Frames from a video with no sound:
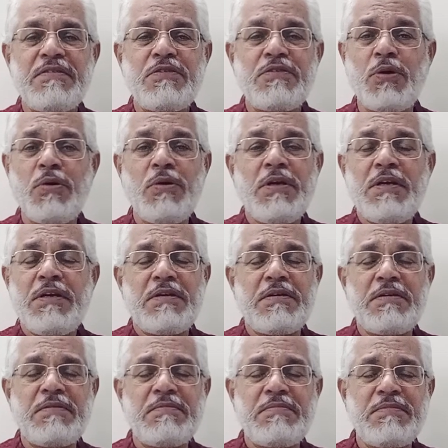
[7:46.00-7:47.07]
So,
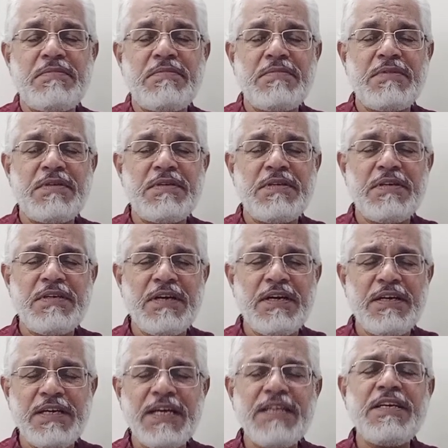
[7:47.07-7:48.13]

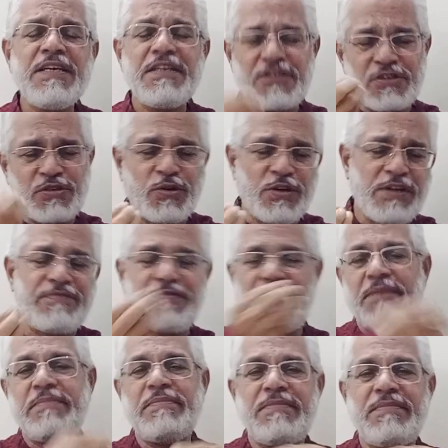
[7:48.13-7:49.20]
another story
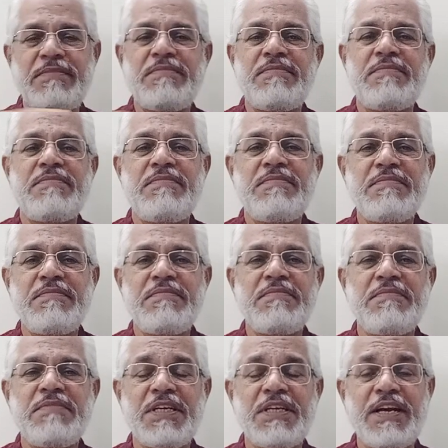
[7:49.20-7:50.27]
from
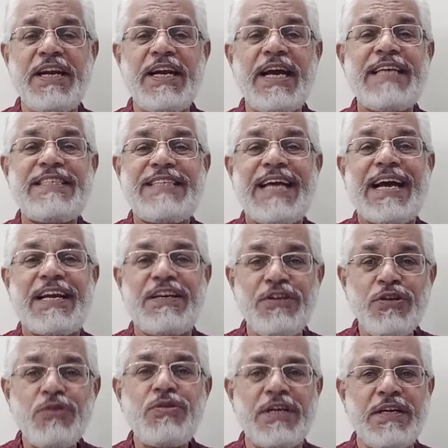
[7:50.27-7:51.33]
the great Isaac
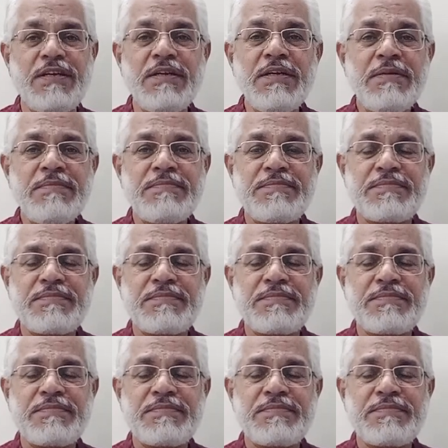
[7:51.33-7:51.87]
Newton.